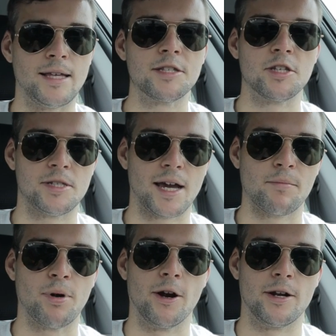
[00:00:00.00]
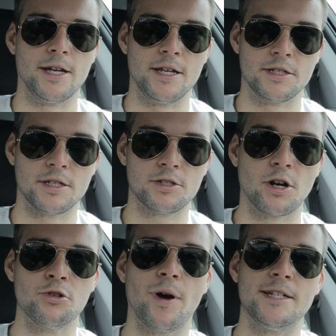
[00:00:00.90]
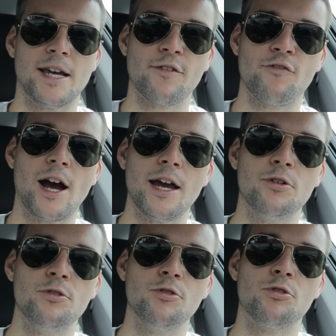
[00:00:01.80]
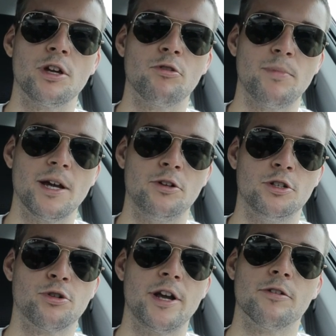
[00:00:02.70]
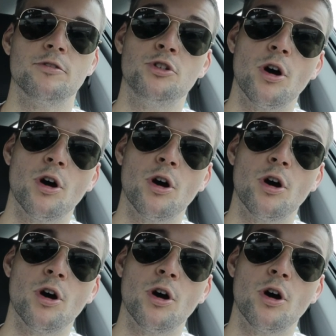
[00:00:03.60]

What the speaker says: That's the second part, is start to identify who you think would make a good trainer.